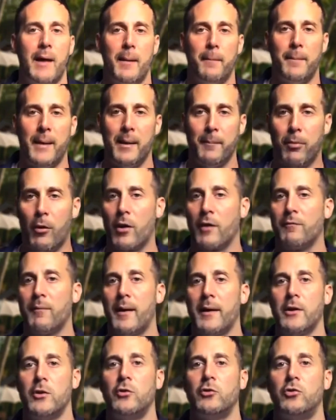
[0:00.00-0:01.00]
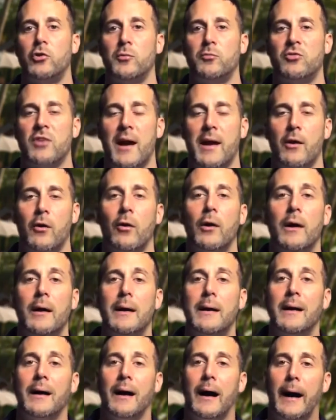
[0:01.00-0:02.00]
and being part of my YouTube channel.
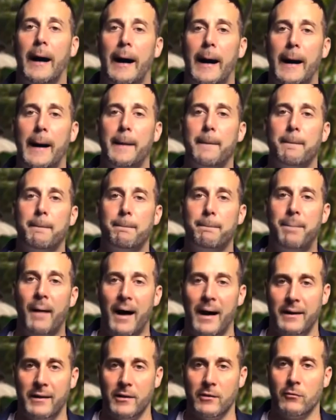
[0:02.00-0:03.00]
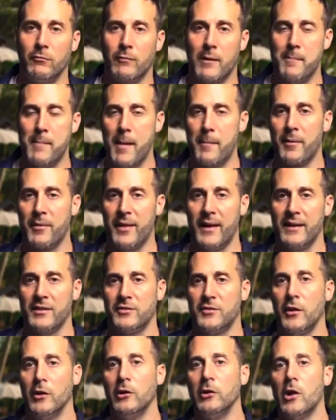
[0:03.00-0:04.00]
But remember this,
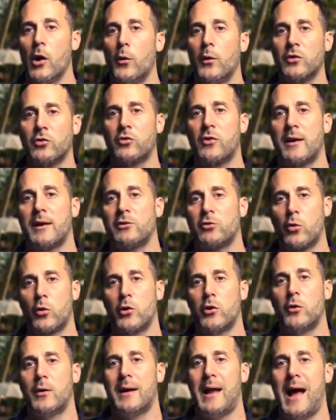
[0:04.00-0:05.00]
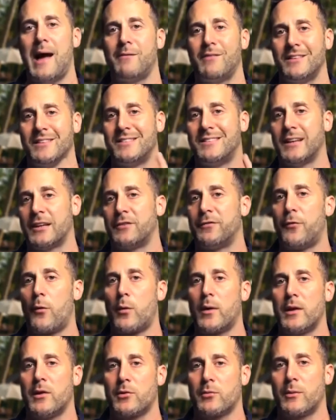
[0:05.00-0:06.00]
the lowest credit score you can have is
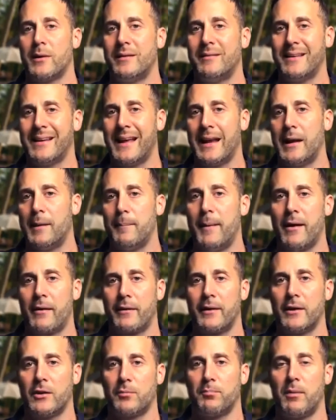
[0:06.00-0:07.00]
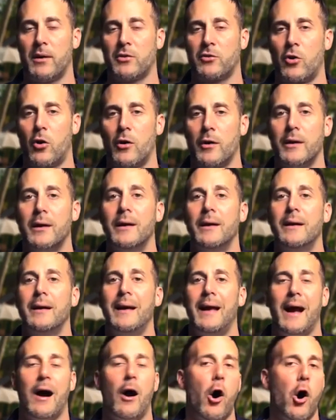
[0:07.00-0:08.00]
643 to get an American Express card,
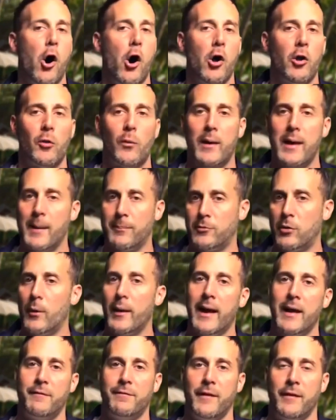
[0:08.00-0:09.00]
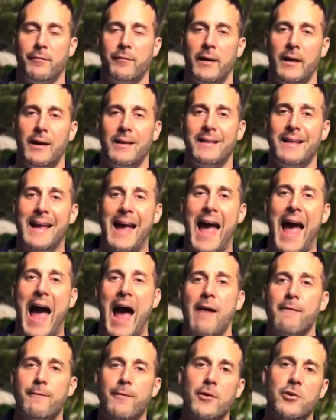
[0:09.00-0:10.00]
all the way up to an 850. The
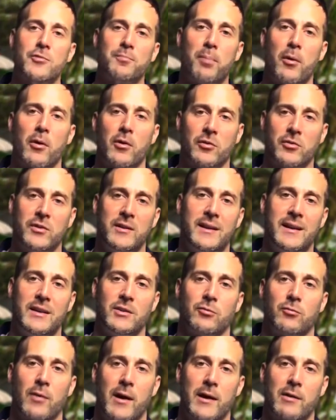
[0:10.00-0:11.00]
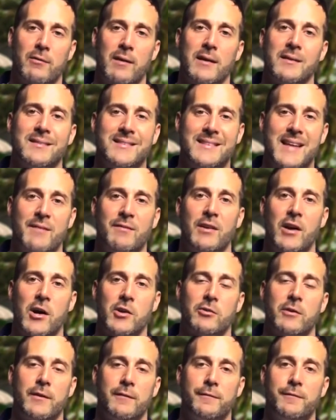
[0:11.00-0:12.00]
average person is right around
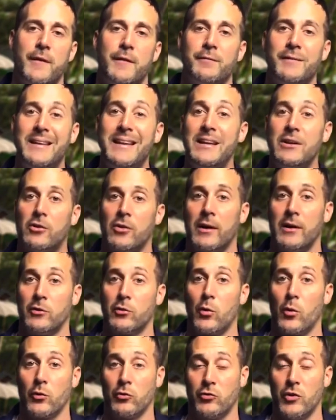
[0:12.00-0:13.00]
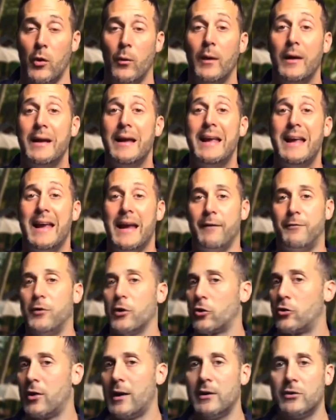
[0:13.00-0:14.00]
715 credit score. So if
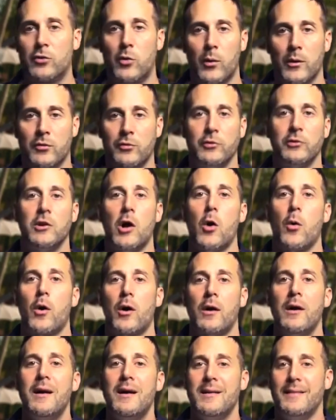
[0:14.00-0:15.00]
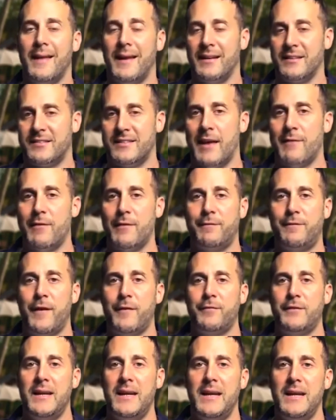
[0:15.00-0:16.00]
your credit score is lower than a
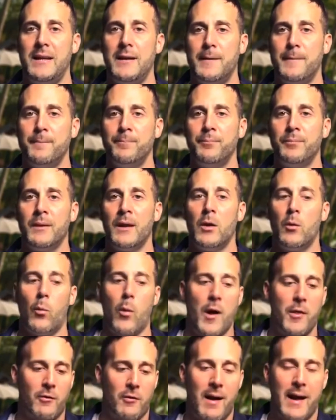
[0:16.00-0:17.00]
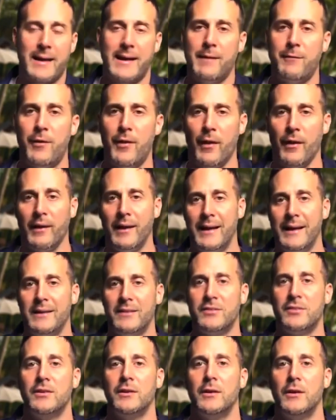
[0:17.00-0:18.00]
715, whether I give you the
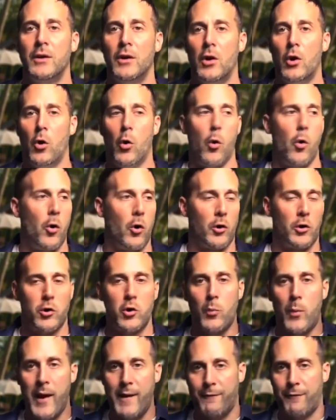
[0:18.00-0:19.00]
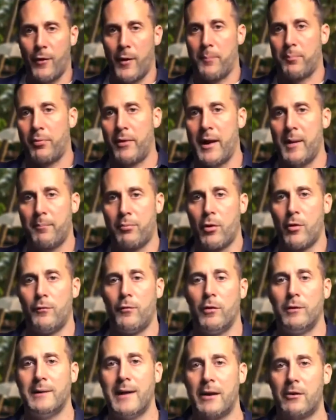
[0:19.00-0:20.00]
links or you wait for a
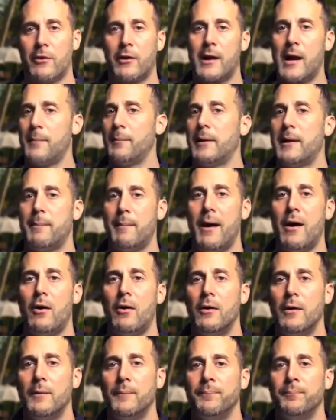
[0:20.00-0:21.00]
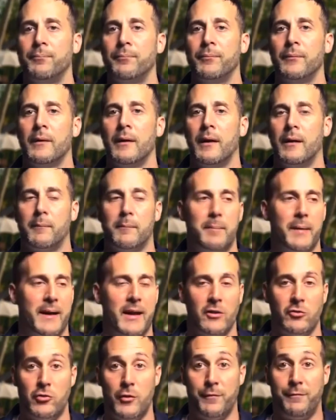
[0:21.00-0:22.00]
pre-approval letter to come in the mail,
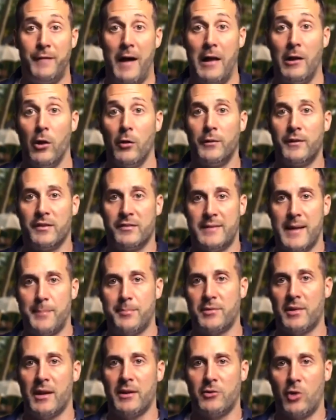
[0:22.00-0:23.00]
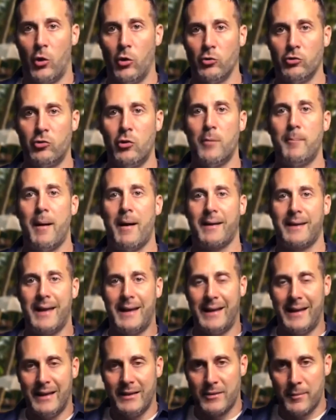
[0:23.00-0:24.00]
because you followed the steps that I told you about
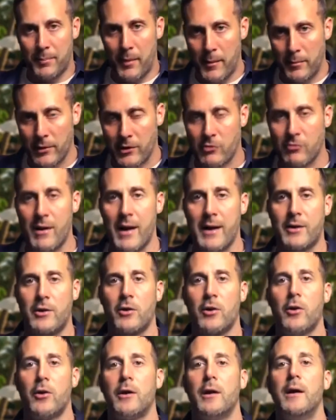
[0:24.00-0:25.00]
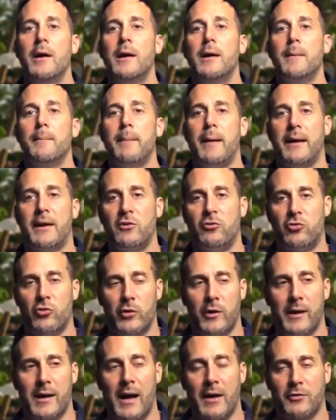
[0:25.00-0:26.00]
getting into public record, making sure
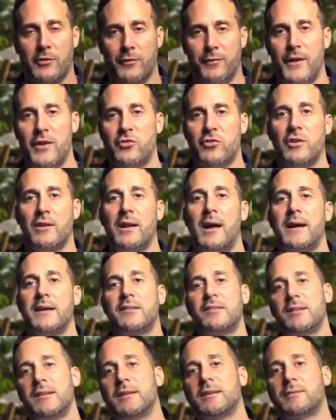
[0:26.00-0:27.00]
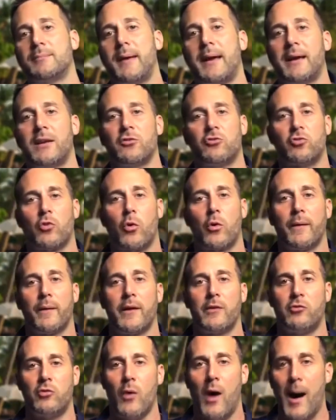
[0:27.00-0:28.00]
you got your fishing license, making sure
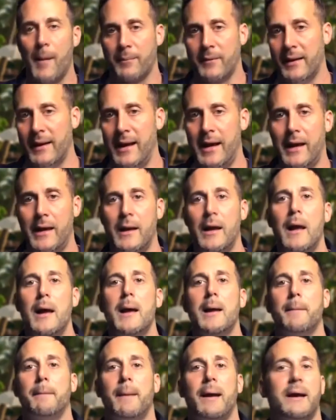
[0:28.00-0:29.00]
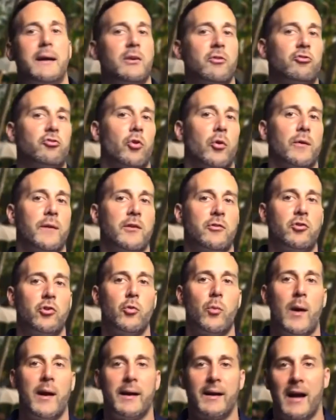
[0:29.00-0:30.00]
that you opted in, making sure that you
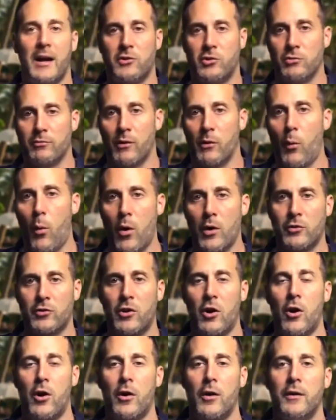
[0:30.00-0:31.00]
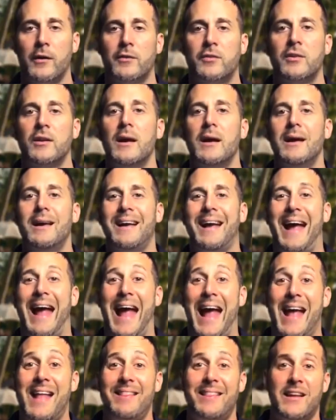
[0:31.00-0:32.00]
went and got your rewards cards,
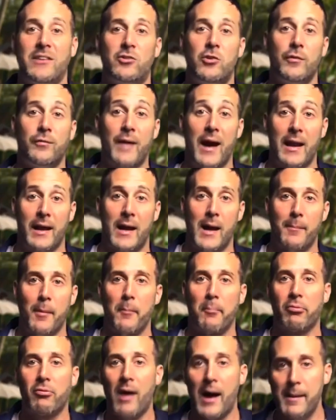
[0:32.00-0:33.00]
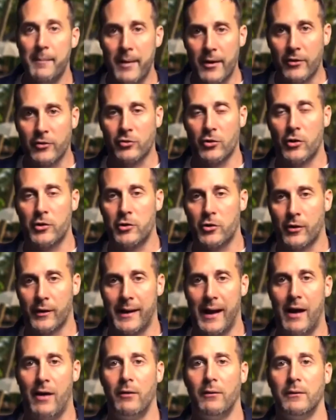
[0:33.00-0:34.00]
and that you've got a couple primaries on your
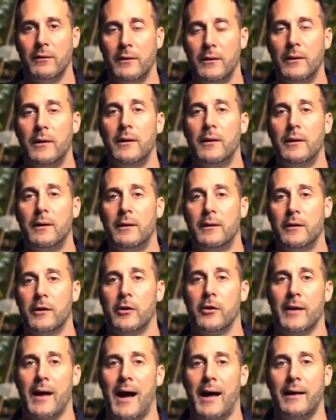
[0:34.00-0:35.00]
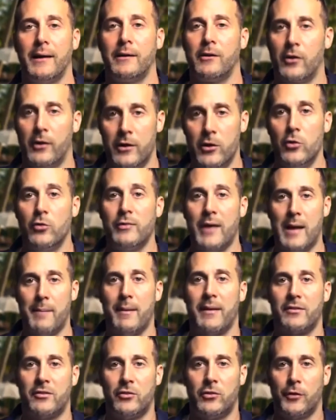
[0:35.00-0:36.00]
account. You're not going to use
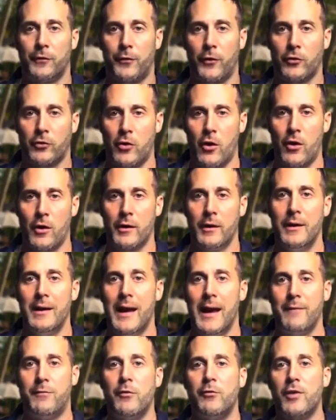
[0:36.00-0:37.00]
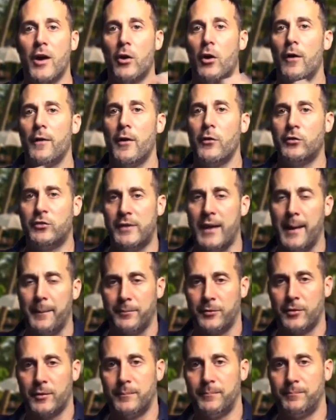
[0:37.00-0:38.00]
Amex as your first card. If you've done all those steps,